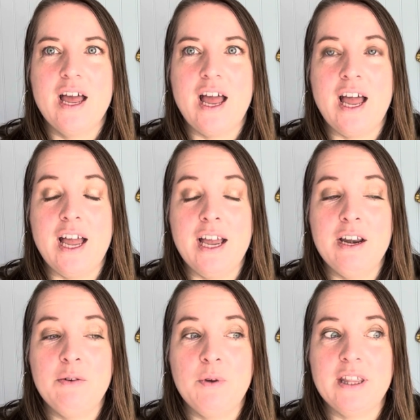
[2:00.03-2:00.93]

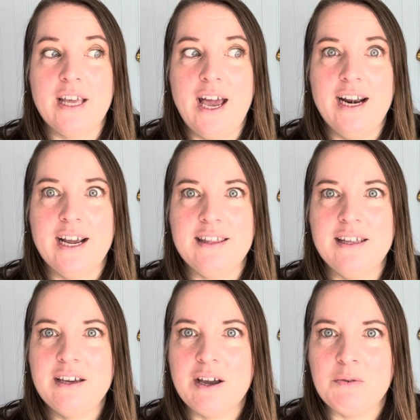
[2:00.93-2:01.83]
And with that, I
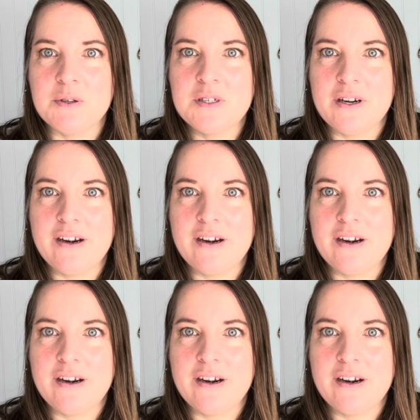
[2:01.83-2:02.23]
think I will start